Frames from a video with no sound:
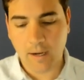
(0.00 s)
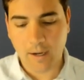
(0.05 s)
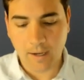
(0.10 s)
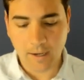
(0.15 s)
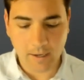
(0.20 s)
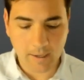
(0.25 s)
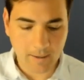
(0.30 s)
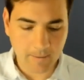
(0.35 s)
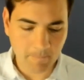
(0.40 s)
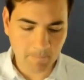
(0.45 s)

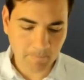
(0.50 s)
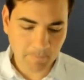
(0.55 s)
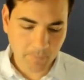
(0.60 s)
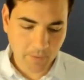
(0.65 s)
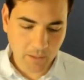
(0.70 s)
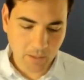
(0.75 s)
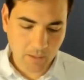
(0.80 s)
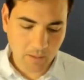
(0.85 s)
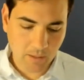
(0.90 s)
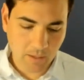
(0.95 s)
Um,
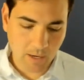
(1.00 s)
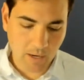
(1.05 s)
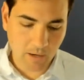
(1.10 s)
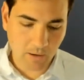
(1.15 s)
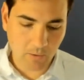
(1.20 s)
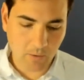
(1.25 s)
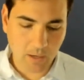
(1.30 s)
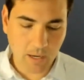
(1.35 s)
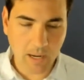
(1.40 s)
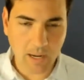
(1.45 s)

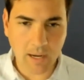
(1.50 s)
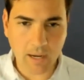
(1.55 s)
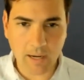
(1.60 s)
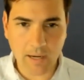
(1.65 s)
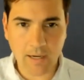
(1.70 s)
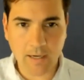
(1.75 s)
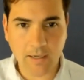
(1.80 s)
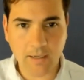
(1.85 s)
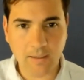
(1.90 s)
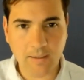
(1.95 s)
Now,
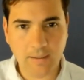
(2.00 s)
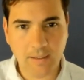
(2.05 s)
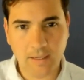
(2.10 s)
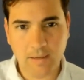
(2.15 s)
I